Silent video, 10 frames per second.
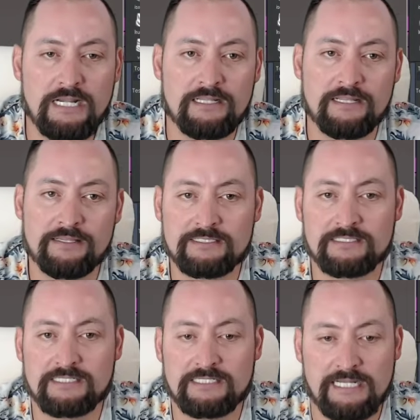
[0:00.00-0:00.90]
And then this
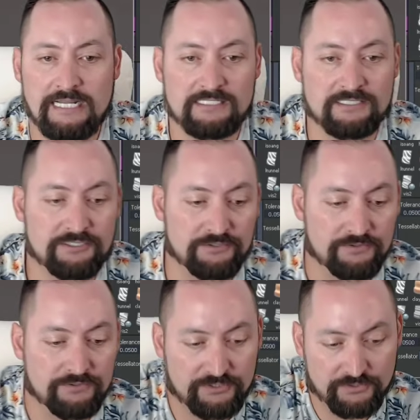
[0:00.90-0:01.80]
is going to ask
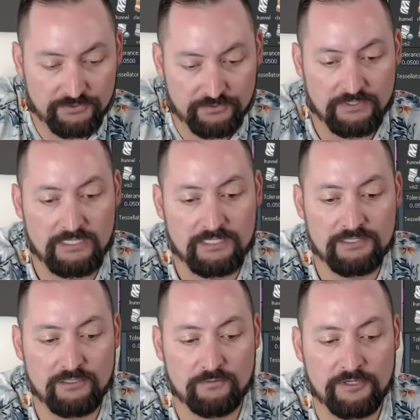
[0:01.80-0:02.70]
you to, where
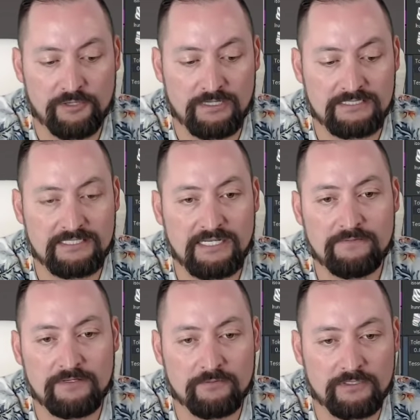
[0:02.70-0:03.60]
do you want to
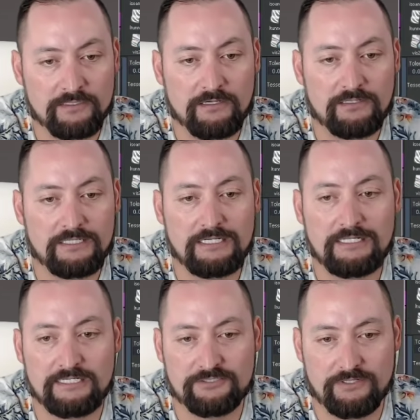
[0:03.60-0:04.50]
save it? We're going to call it
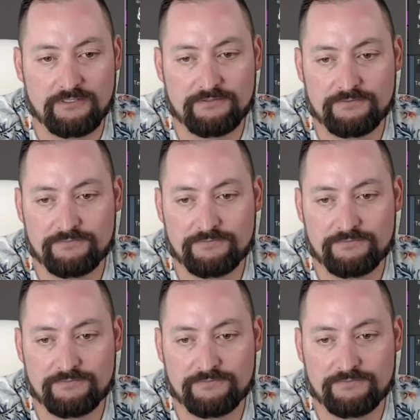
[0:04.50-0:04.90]
Electra.